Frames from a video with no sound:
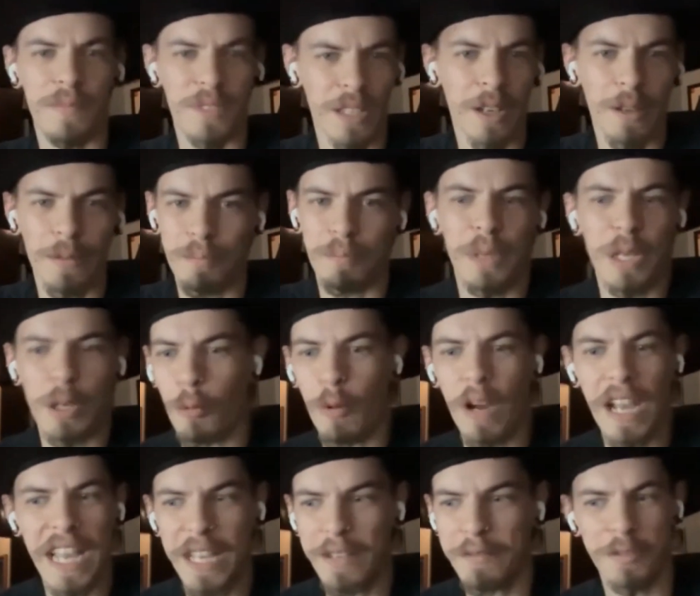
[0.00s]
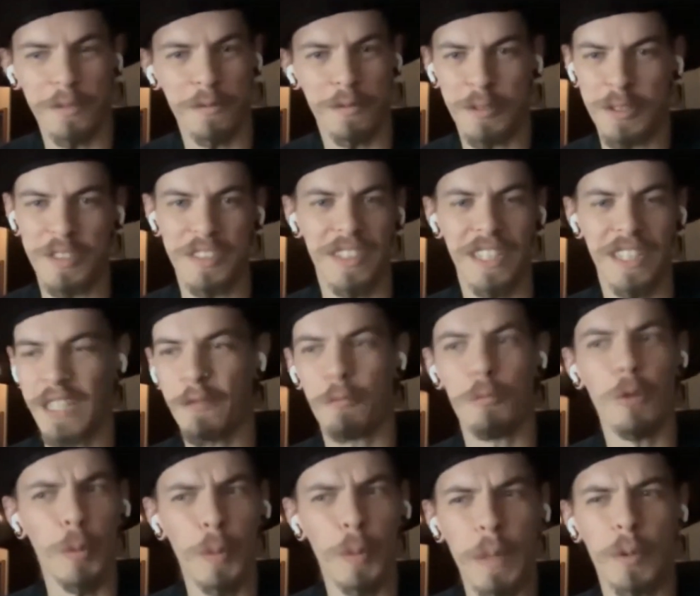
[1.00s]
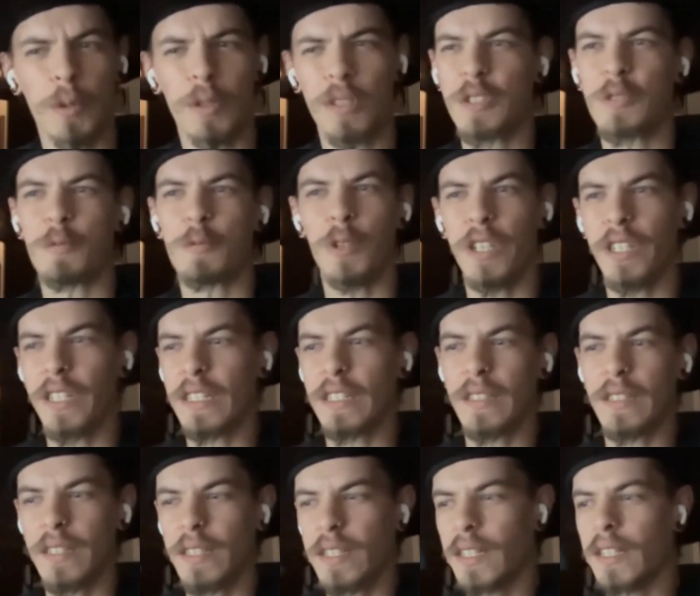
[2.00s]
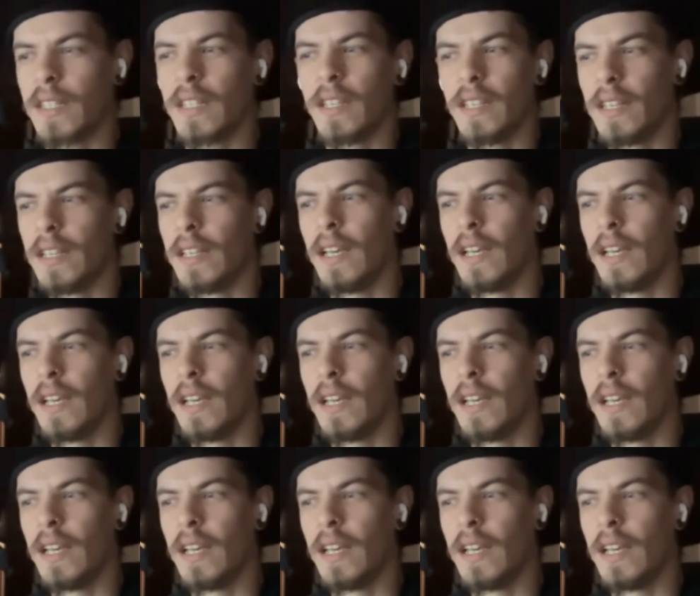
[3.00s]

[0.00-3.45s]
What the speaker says: you know, big wave of just like if more people are just willing to,